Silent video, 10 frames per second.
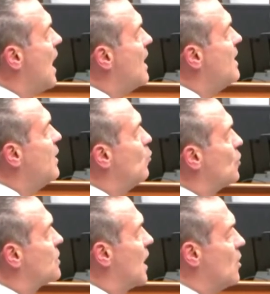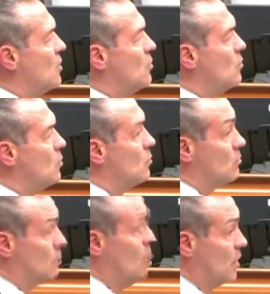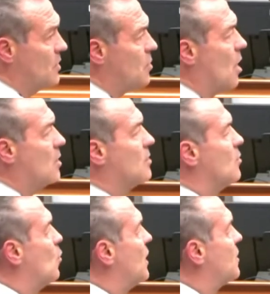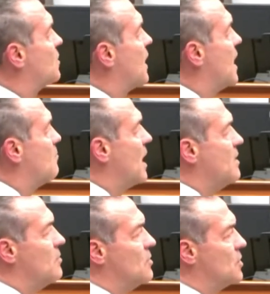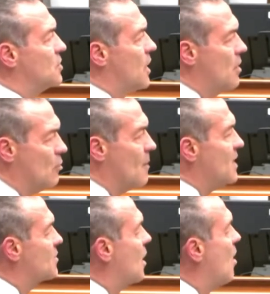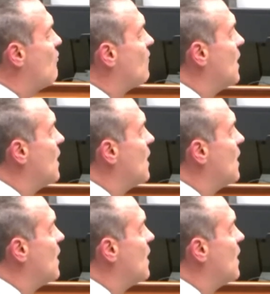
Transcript: And he will tell you what he's called to the witness stand by either the state or myself,